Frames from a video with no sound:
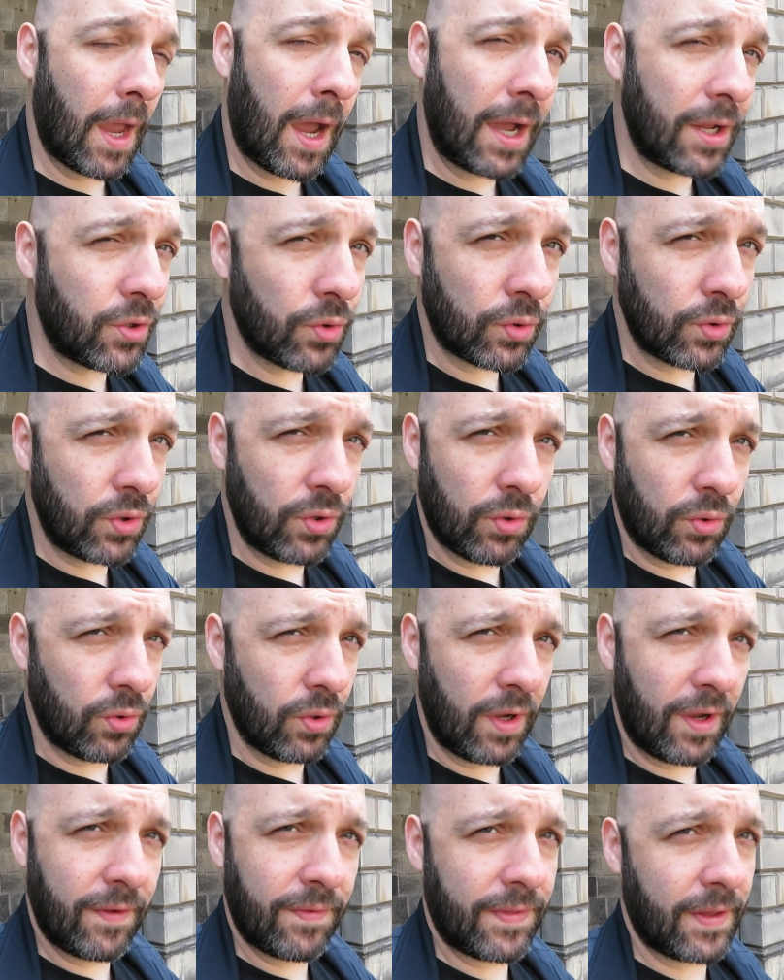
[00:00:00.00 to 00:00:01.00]
I don't
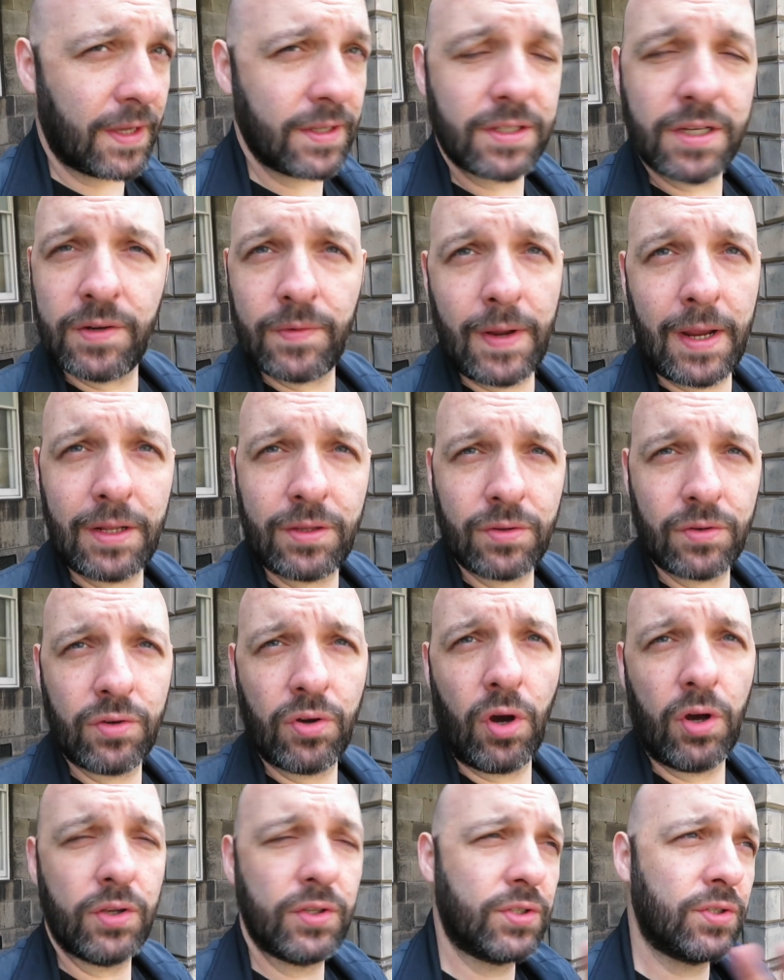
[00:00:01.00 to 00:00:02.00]
know if that's correct or
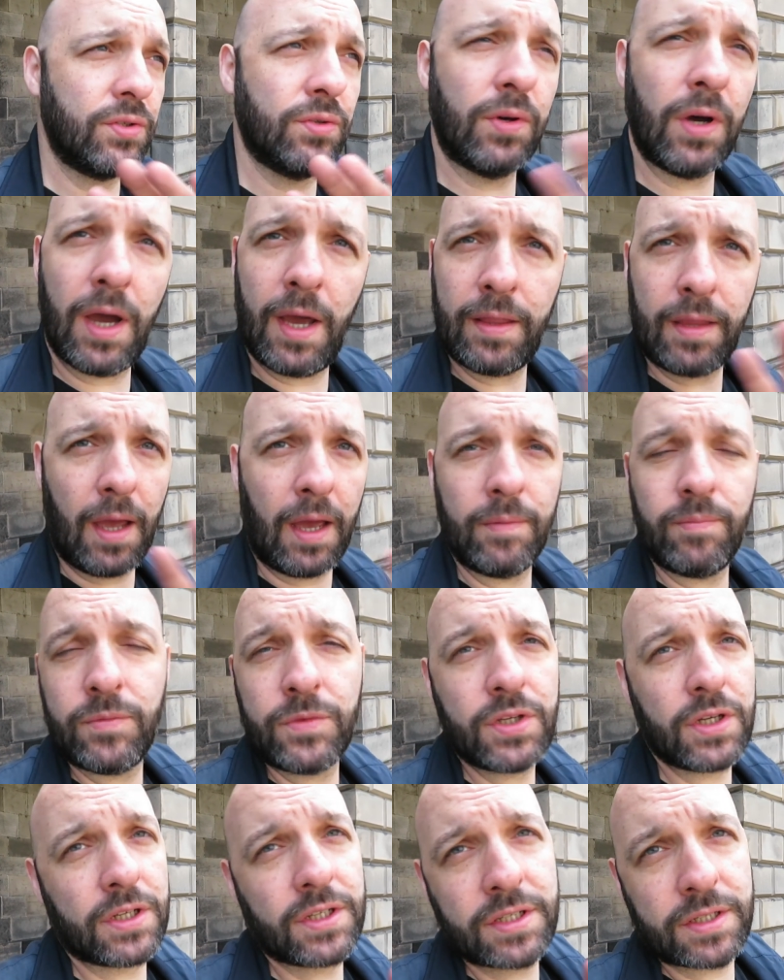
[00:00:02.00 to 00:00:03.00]
not. So I, I
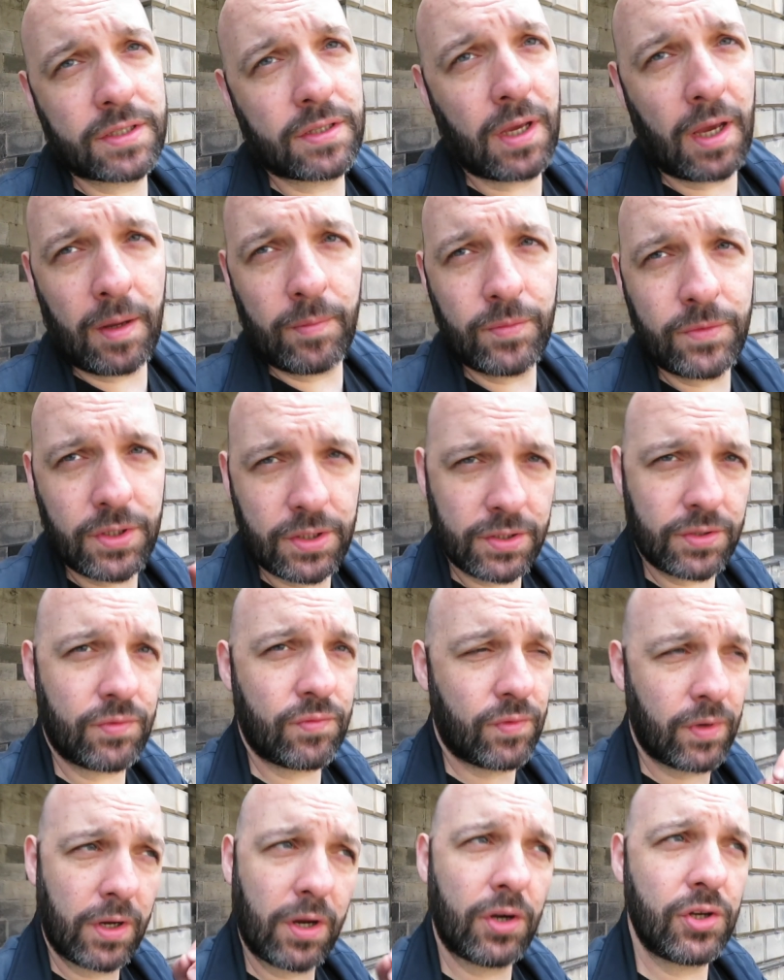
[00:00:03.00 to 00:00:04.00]
just I'm just
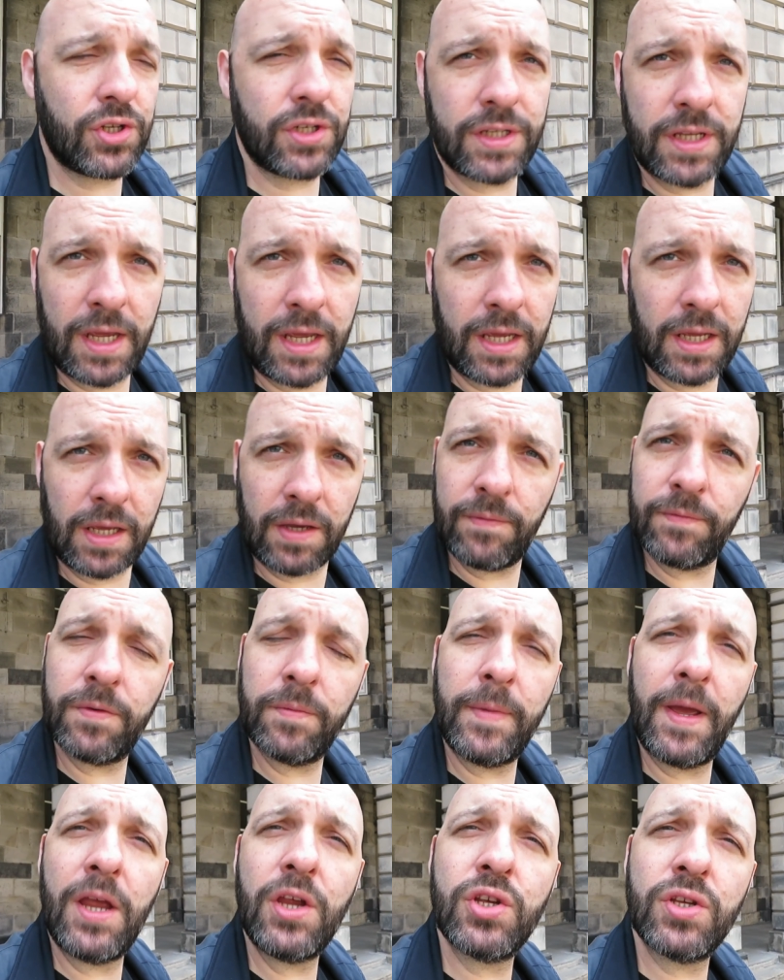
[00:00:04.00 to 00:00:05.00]
regurgitating
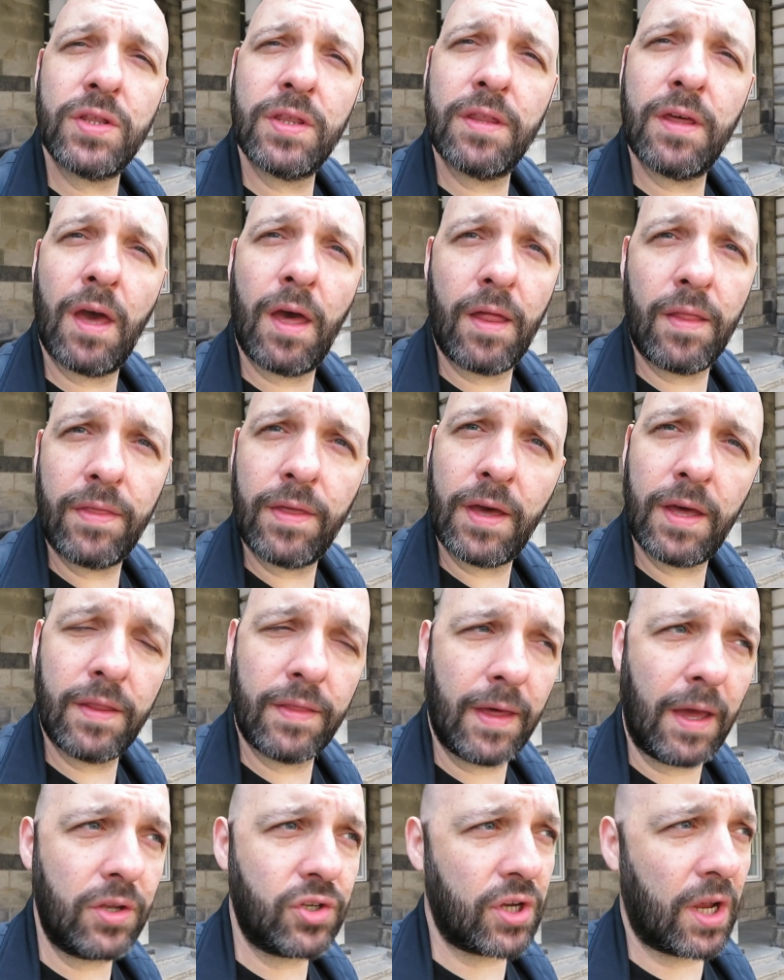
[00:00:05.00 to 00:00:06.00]
information that
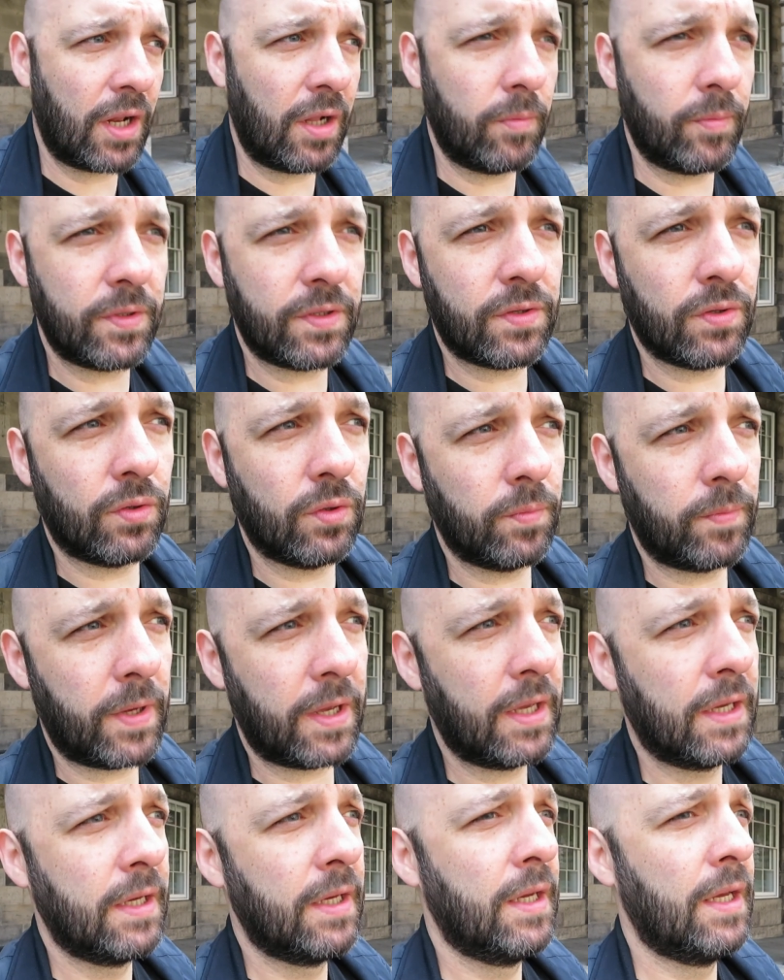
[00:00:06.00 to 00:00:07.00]
that, that gentleman told
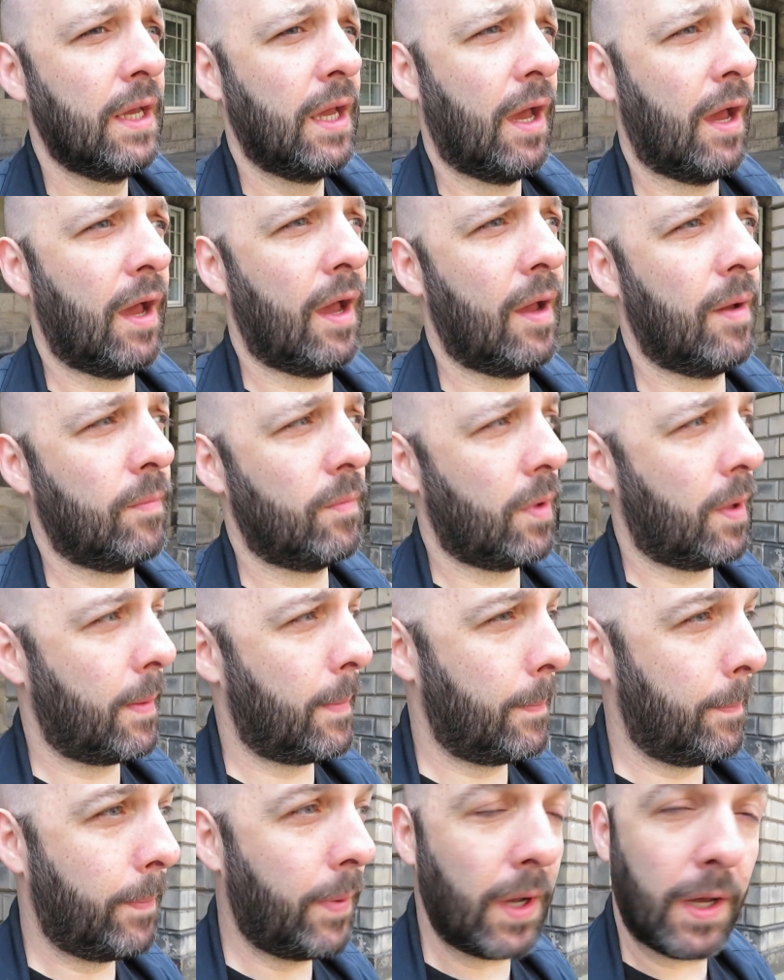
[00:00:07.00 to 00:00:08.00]
me. Um,
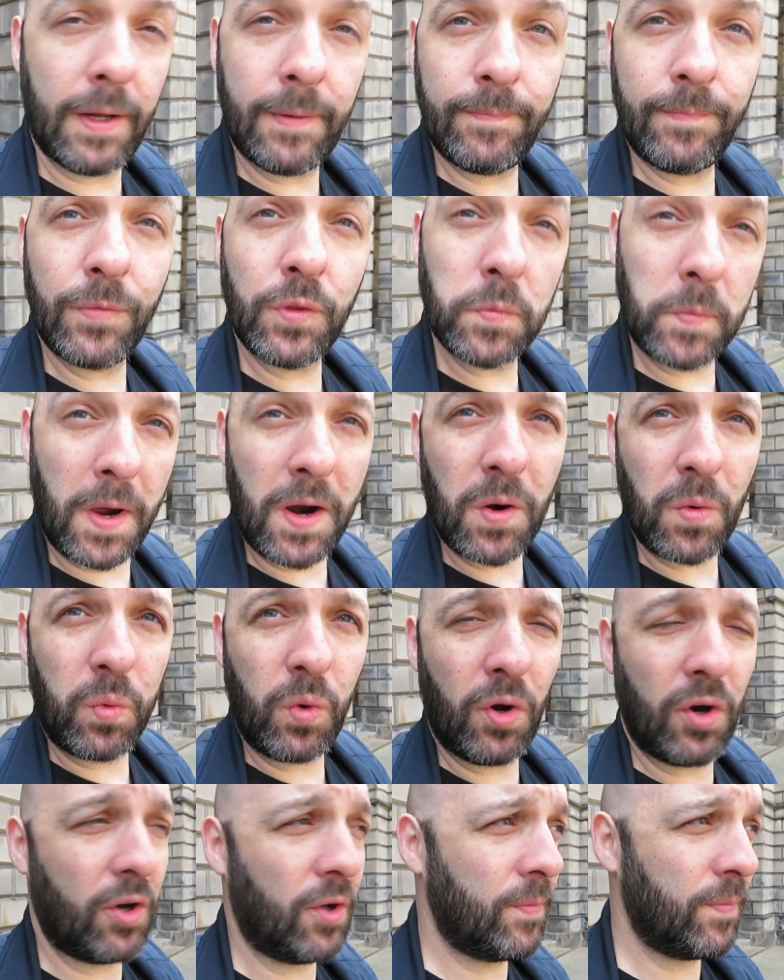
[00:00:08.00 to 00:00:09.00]
but no matter
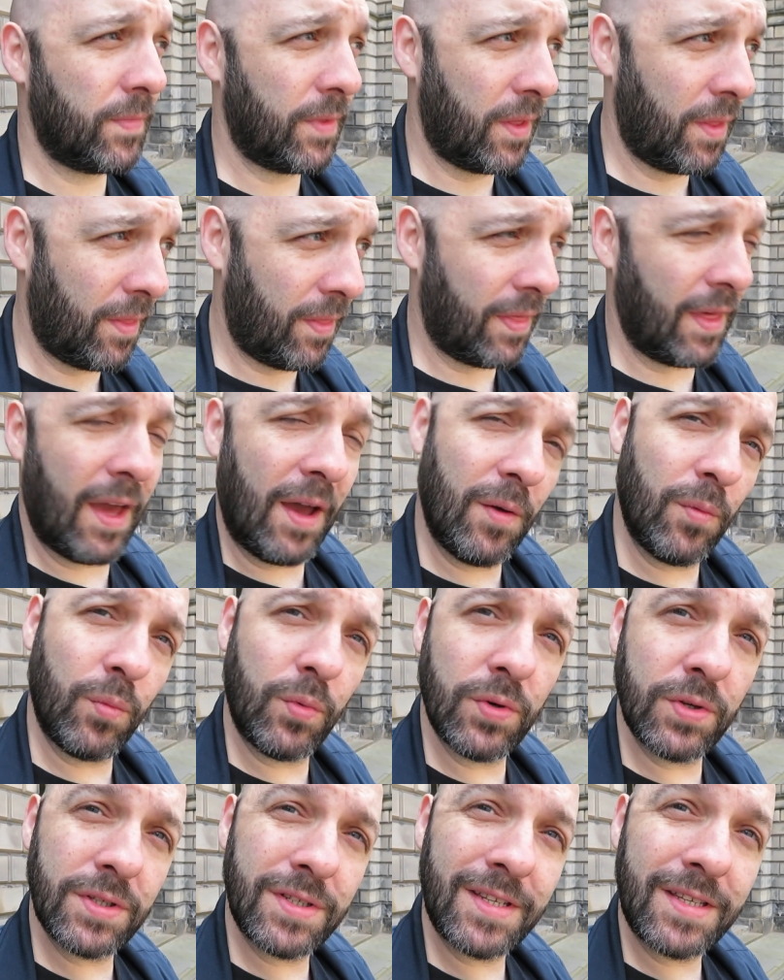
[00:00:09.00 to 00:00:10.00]
what, that
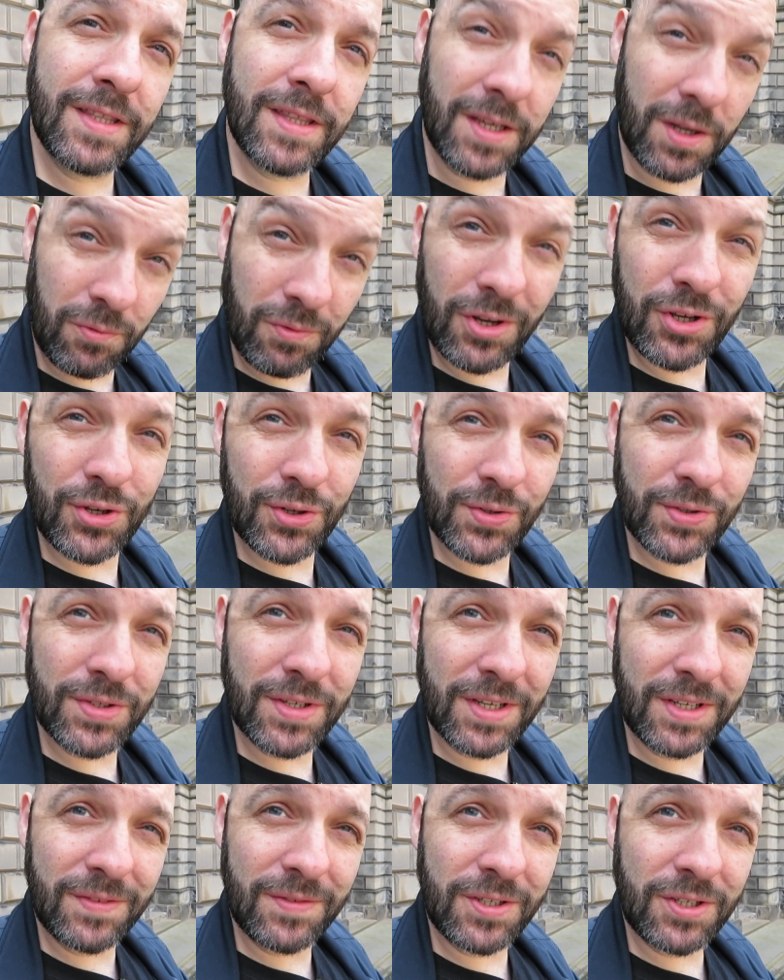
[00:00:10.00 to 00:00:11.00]
was the original
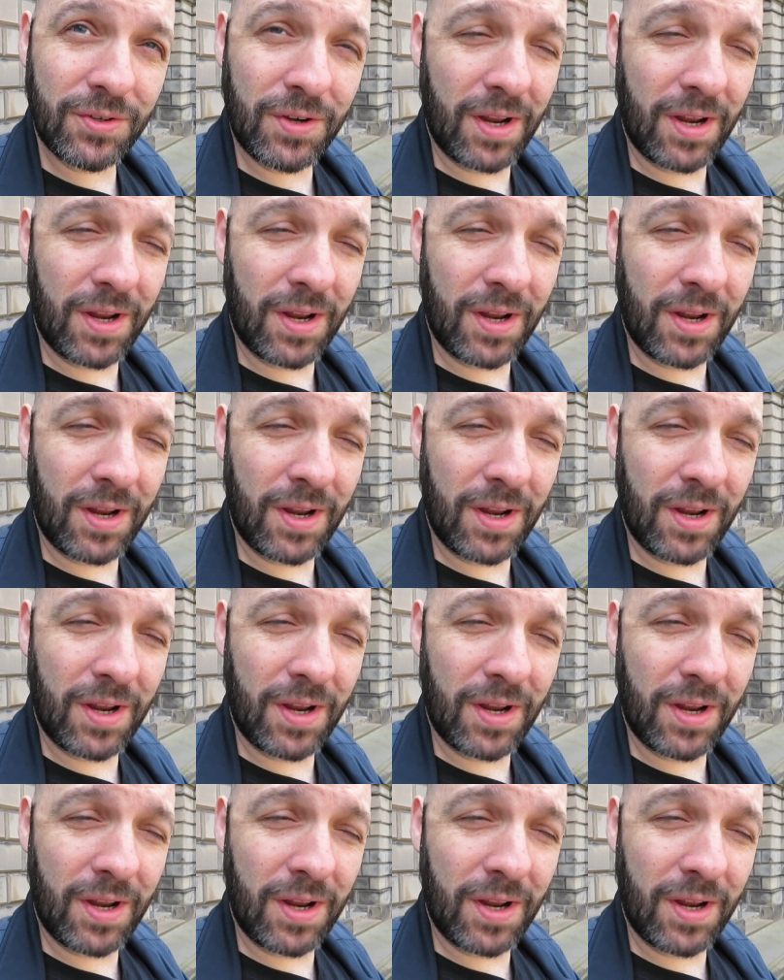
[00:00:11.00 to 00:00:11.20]
site of his